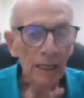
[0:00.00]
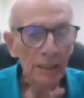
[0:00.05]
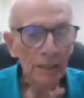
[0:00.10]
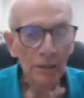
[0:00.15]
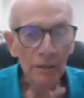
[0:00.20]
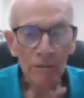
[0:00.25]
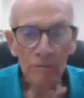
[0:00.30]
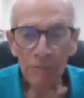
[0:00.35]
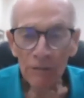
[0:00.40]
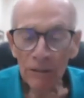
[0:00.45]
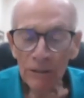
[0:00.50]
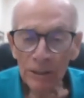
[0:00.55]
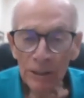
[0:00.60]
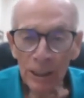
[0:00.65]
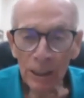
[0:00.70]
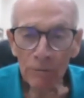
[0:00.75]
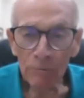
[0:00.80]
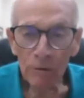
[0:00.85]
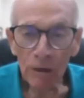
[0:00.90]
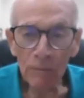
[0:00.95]

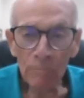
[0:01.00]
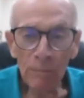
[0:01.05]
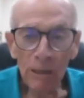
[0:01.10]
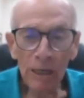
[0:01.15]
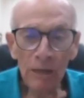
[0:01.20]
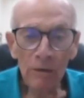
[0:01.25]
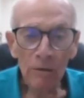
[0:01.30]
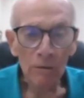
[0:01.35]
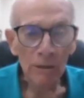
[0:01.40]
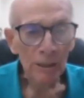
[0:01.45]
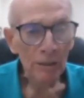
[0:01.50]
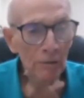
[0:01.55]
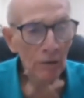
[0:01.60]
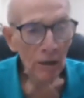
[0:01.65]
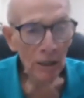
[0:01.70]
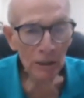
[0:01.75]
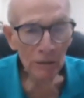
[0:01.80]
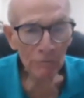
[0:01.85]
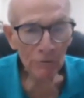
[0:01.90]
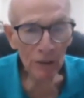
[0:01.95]
university run by Holy
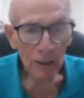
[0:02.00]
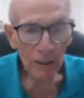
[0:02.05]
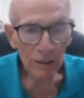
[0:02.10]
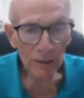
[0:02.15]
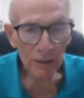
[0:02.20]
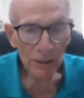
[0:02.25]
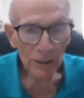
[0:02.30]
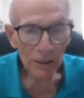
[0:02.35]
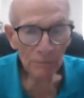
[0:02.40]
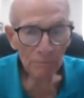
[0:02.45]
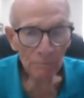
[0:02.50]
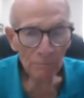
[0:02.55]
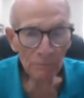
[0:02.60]
Cross Fathers,